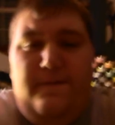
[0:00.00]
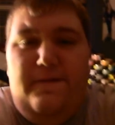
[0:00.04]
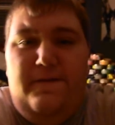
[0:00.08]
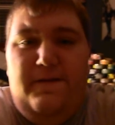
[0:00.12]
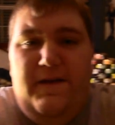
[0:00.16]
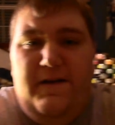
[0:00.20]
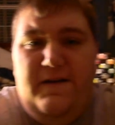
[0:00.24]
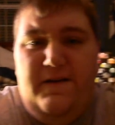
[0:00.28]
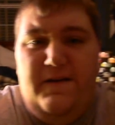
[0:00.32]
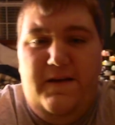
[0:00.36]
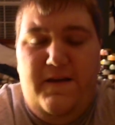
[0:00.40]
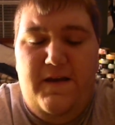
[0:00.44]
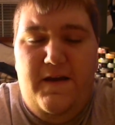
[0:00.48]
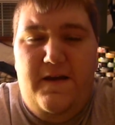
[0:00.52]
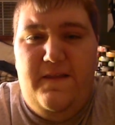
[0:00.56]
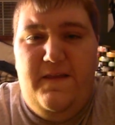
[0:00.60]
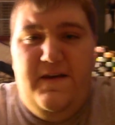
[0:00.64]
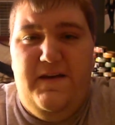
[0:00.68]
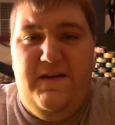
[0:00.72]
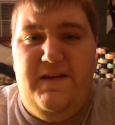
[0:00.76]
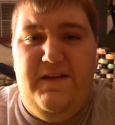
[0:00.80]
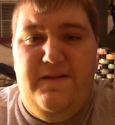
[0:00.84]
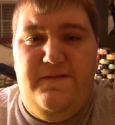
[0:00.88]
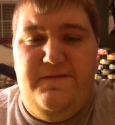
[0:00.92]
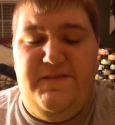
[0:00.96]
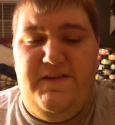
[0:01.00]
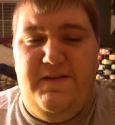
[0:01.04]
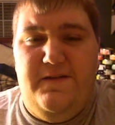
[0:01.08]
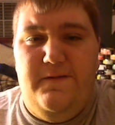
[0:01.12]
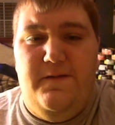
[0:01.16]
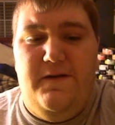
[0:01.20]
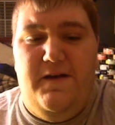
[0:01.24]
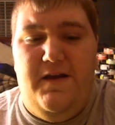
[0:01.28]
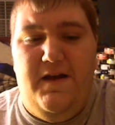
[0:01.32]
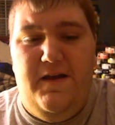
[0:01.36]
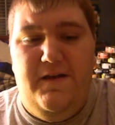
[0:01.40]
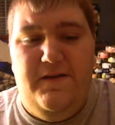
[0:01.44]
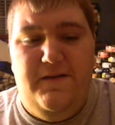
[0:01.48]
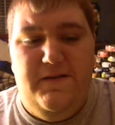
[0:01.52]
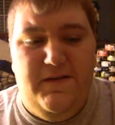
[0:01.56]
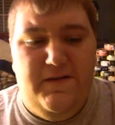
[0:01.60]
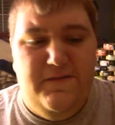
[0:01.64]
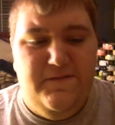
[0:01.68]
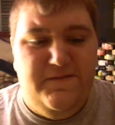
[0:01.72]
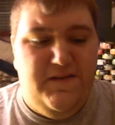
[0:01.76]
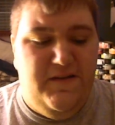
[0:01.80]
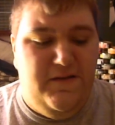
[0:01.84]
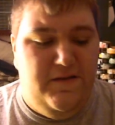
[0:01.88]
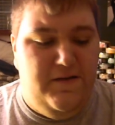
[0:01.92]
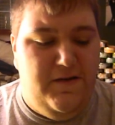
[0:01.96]
There you go. That gives you a
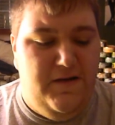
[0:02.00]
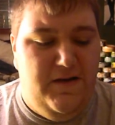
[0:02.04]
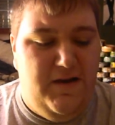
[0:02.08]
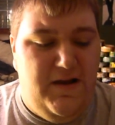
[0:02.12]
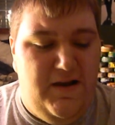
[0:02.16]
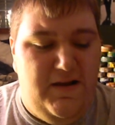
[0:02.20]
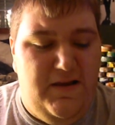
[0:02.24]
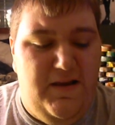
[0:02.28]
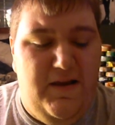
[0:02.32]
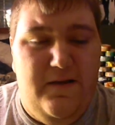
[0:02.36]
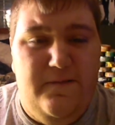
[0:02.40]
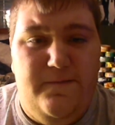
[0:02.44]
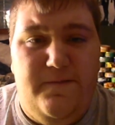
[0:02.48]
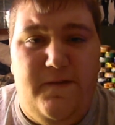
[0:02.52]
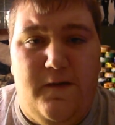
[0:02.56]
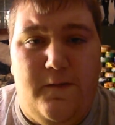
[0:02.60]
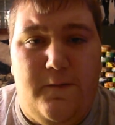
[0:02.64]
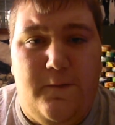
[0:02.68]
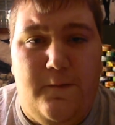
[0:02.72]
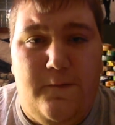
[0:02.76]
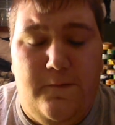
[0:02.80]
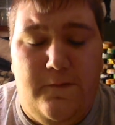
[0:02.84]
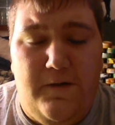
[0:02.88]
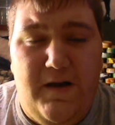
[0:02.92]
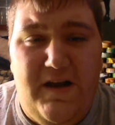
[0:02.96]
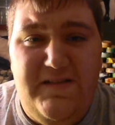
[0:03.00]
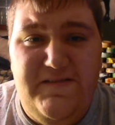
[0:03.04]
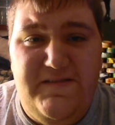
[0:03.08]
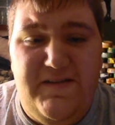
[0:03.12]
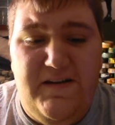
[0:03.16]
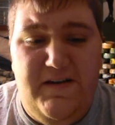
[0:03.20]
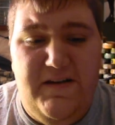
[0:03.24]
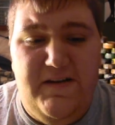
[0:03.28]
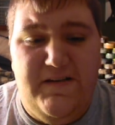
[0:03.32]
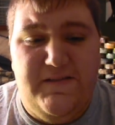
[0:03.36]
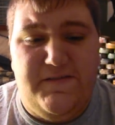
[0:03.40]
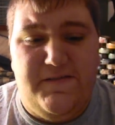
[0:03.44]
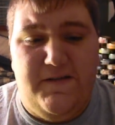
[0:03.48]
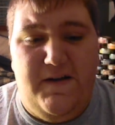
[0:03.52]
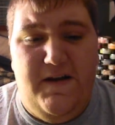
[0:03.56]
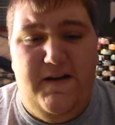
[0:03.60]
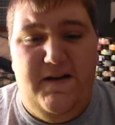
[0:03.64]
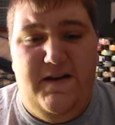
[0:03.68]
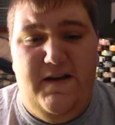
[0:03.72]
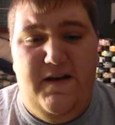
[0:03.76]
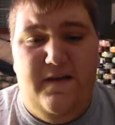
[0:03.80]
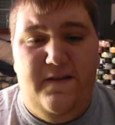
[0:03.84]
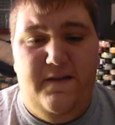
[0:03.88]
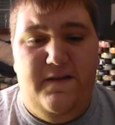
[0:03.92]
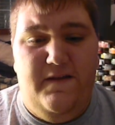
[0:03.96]
good idea of the craziness right
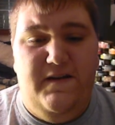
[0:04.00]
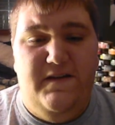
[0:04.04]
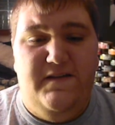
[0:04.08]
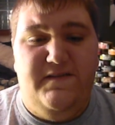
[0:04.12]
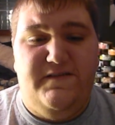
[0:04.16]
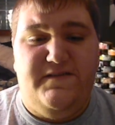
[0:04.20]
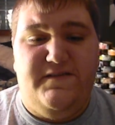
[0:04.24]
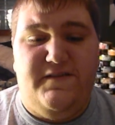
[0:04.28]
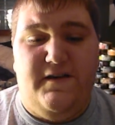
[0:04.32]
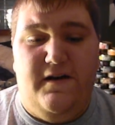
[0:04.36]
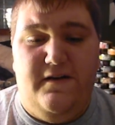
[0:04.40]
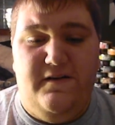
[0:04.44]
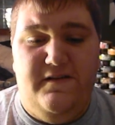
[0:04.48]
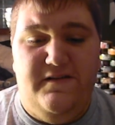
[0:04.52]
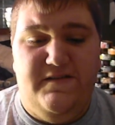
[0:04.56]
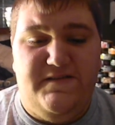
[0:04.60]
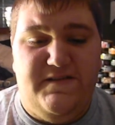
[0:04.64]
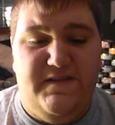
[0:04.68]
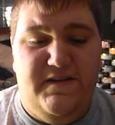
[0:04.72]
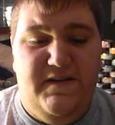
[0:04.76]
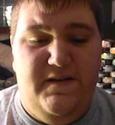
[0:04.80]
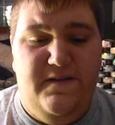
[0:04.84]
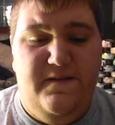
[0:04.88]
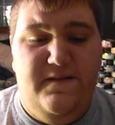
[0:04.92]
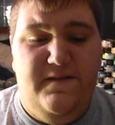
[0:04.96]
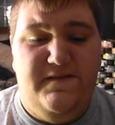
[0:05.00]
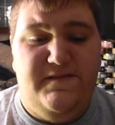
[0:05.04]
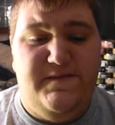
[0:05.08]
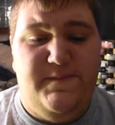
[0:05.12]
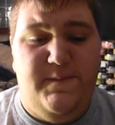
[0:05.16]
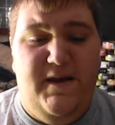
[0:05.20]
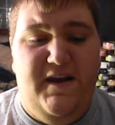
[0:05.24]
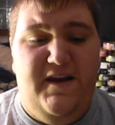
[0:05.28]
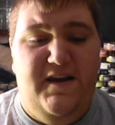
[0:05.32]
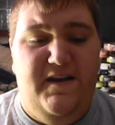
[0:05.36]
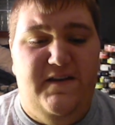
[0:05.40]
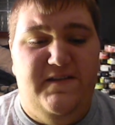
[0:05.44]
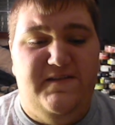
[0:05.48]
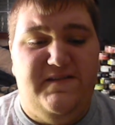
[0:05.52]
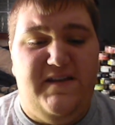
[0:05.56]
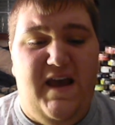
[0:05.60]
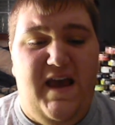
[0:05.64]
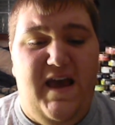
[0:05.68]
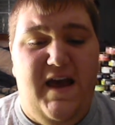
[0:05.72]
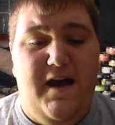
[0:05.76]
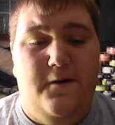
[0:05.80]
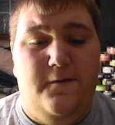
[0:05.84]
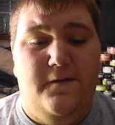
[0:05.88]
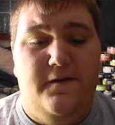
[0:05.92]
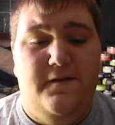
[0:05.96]
now that is Charlie Sheen. This man is
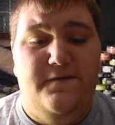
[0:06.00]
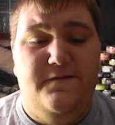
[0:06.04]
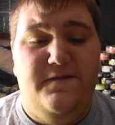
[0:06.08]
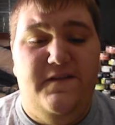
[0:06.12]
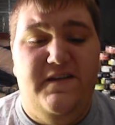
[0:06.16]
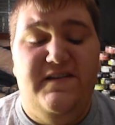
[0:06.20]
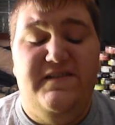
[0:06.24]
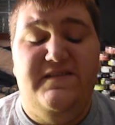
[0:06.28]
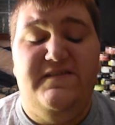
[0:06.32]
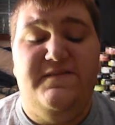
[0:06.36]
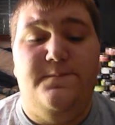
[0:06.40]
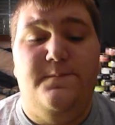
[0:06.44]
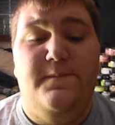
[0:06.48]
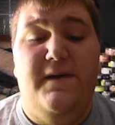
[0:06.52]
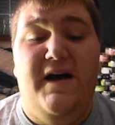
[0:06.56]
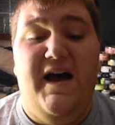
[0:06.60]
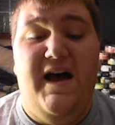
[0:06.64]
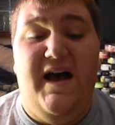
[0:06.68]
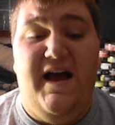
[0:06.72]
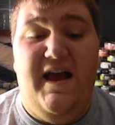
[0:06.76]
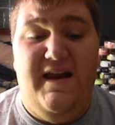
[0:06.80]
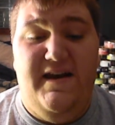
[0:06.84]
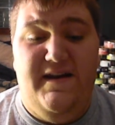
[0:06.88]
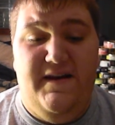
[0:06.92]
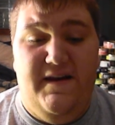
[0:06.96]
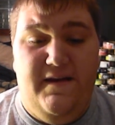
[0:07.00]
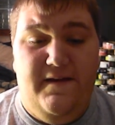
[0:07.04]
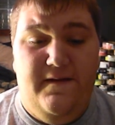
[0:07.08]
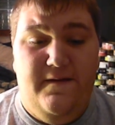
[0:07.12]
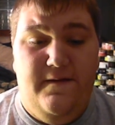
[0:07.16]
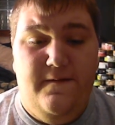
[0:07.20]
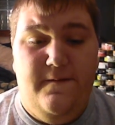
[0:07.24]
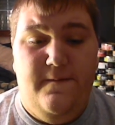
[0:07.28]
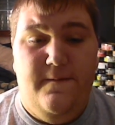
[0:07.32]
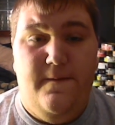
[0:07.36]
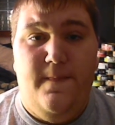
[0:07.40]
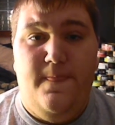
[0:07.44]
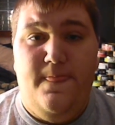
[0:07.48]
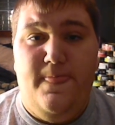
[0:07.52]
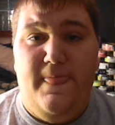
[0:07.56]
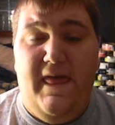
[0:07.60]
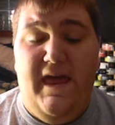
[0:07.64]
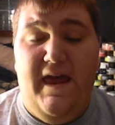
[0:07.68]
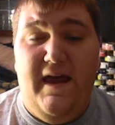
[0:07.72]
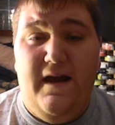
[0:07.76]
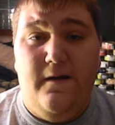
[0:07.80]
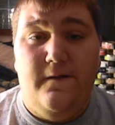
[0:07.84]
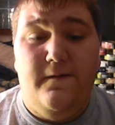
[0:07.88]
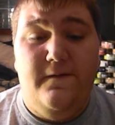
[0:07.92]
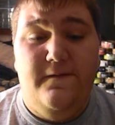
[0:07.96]
out of his mind.
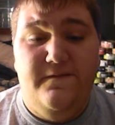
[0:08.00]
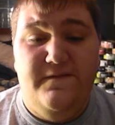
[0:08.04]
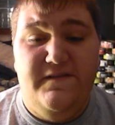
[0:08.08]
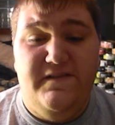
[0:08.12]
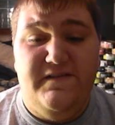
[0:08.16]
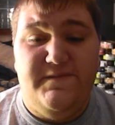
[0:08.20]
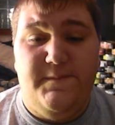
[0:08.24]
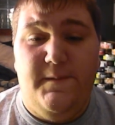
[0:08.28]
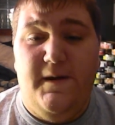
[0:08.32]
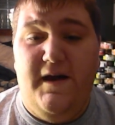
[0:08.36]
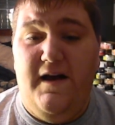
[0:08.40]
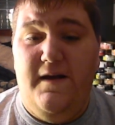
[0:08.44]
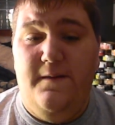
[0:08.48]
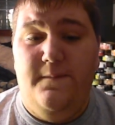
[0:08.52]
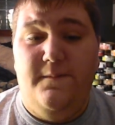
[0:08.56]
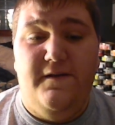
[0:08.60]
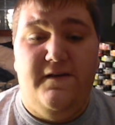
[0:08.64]
Out of his mind.